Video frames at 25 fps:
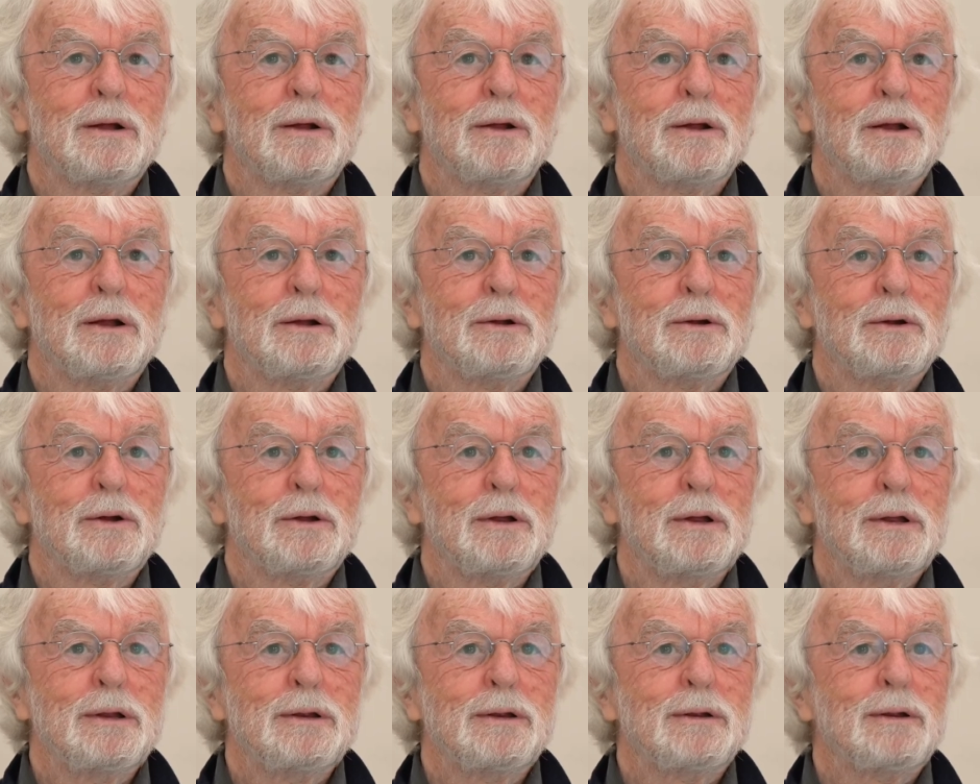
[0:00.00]

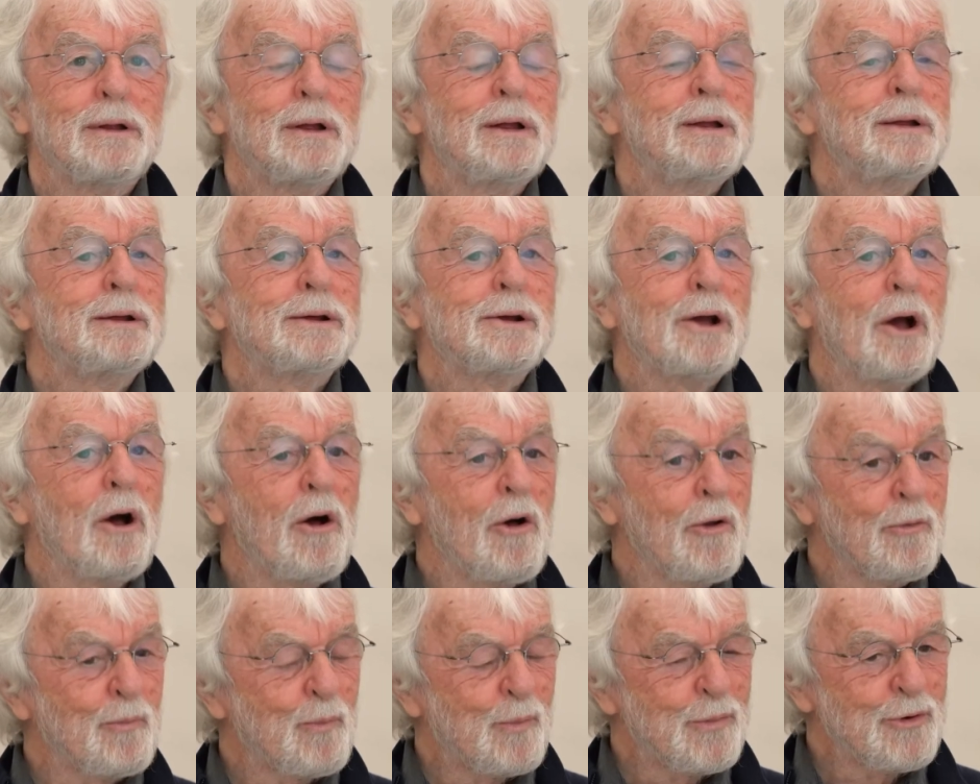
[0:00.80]
He
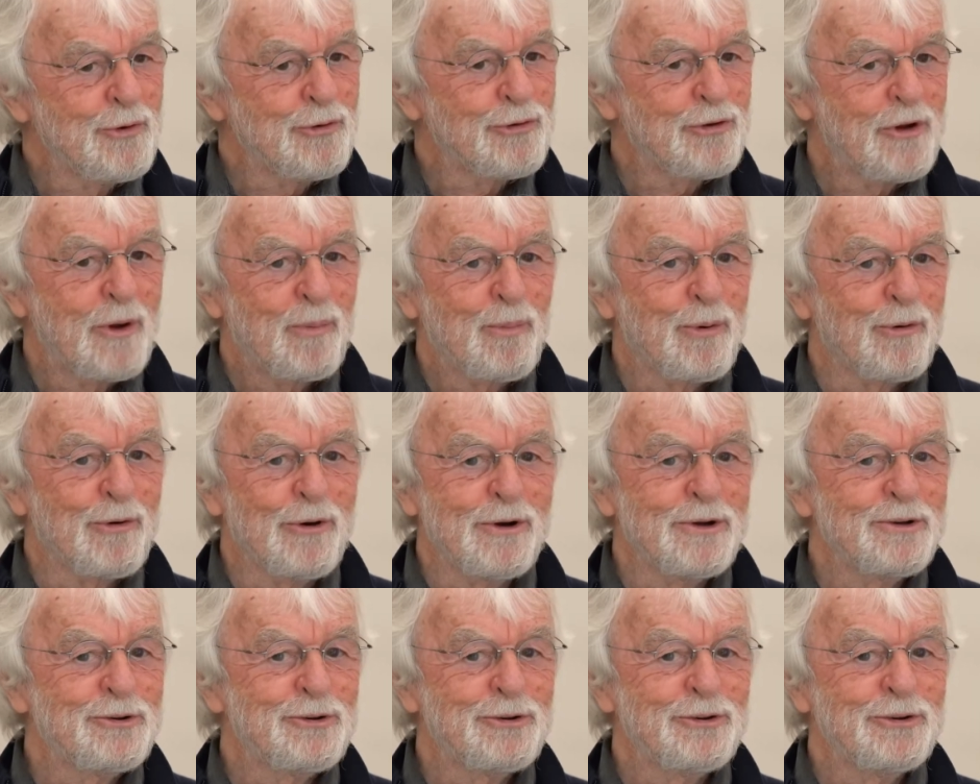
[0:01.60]
can't be
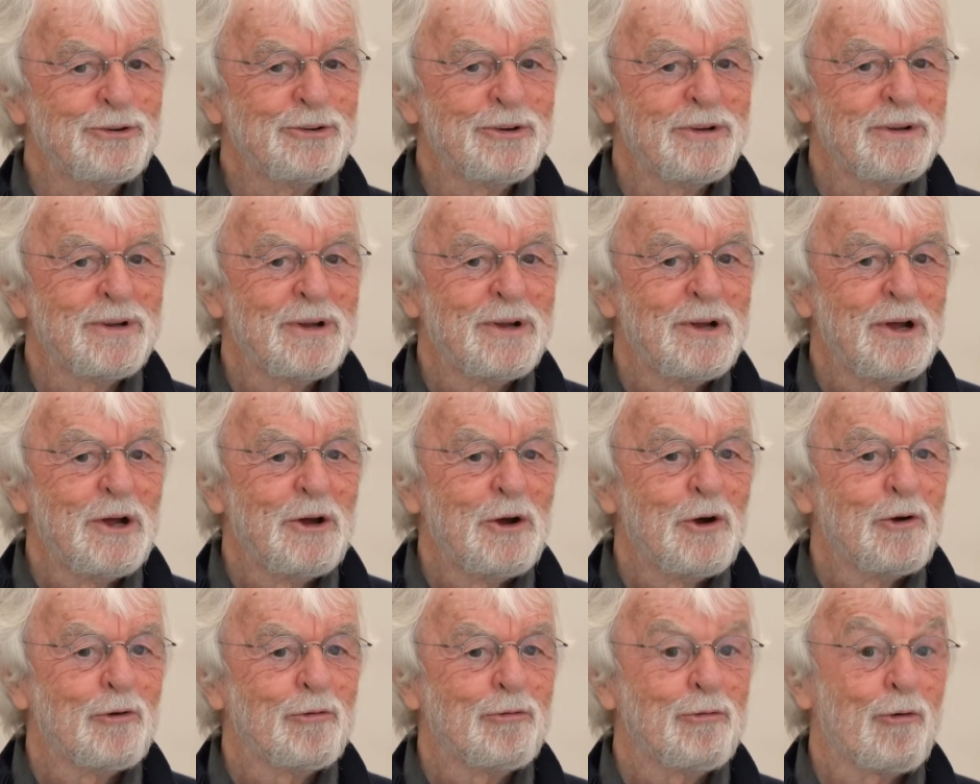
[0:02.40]
separated
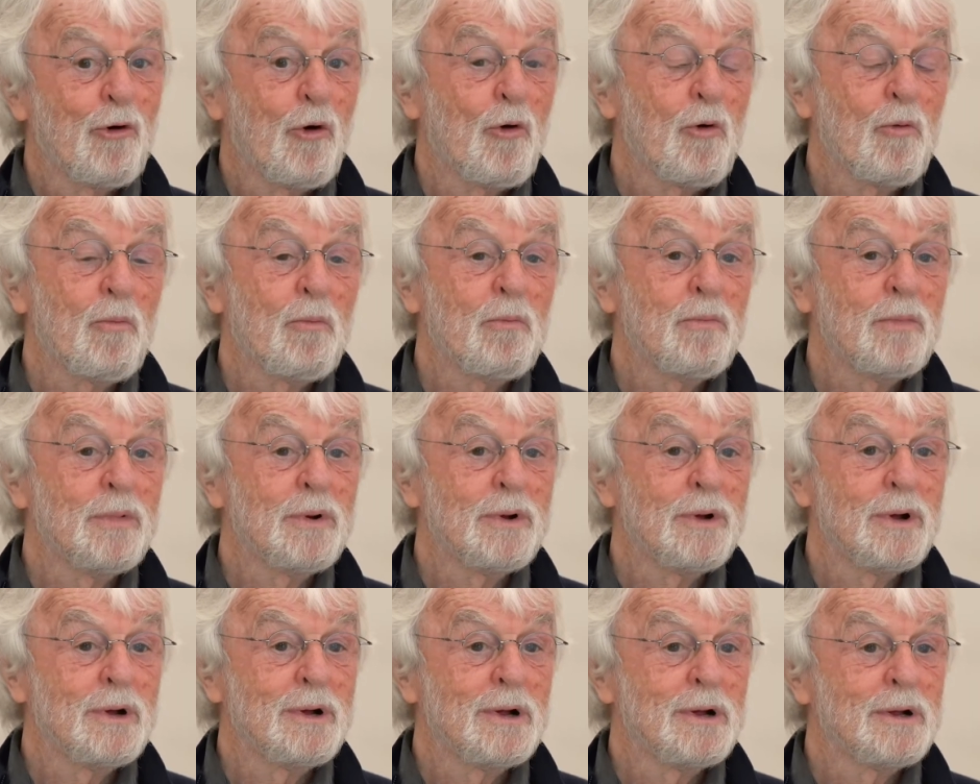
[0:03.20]
from